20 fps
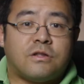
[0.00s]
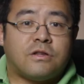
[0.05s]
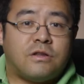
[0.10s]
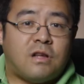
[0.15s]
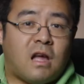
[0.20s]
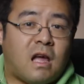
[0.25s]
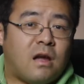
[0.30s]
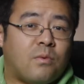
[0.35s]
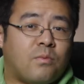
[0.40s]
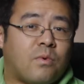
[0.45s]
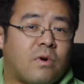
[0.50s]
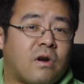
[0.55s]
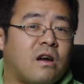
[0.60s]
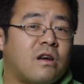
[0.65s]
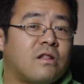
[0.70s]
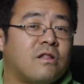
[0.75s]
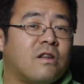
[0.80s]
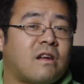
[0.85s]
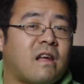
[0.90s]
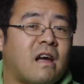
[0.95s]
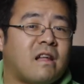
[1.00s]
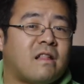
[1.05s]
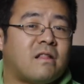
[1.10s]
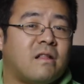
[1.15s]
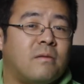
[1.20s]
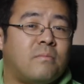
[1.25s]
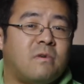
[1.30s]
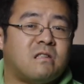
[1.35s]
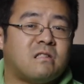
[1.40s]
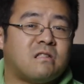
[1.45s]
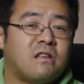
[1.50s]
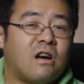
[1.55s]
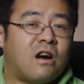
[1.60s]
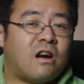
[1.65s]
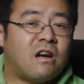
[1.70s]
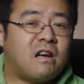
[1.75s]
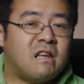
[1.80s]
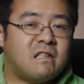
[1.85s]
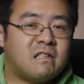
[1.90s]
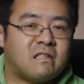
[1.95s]
Today, we're going to look at the
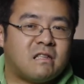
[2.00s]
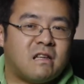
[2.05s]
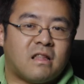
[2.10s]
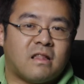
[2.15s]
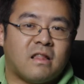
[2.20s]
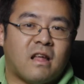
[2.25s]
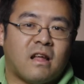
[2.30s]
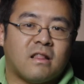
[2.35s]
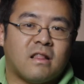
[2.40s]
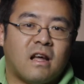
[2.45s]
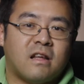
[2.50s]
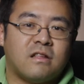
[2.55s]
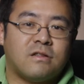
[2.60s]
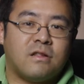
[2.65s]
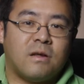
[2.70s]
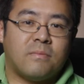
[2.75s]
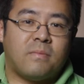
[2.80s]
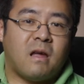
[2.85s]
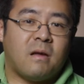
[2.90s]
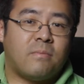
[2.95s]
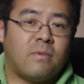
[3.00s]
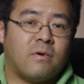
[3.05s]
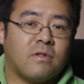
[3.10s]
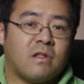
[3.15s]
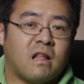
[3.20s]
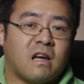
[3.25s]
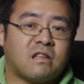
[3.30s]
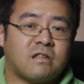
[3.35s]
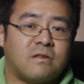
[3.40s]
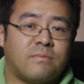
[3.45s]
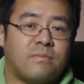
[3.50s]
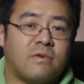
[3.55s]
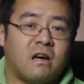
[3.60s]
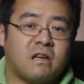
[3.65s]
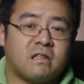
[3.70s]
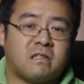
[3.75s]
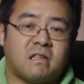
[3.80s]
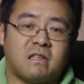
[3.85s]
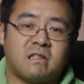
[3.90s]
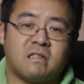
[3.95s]
bizarre incident that led to the papal election
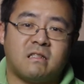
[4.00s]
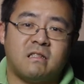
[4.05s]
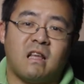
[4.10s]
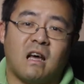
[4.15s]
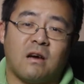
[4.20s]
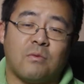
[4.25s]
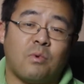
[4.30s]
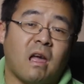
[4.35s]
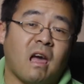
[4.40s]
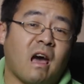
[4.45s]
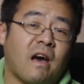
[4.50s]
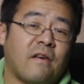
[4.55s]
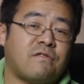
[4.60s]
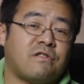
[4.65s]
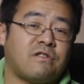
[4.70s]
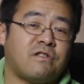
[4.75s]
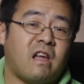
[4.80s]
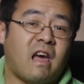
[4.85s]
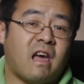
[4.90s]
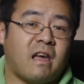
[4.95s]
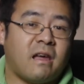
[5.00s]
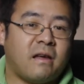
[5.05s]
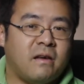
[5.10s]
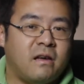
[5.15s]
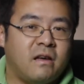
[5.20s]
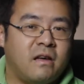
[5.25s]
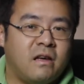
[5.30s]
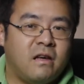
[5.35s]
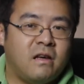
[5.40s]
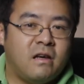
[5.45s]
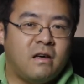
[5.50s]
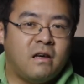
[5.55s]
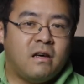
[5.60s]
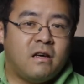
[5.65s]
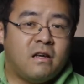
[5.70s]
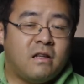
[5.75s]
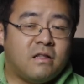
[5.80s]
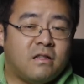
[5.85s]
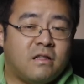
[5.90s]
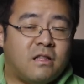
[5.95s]
process that we have today.
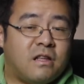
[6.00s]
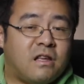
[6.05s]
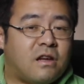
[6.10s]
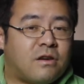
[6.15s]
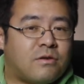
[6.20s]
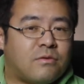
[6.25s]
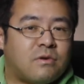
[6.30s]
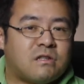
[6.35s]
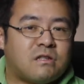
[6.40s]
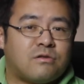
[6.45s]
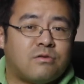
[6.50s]
The year was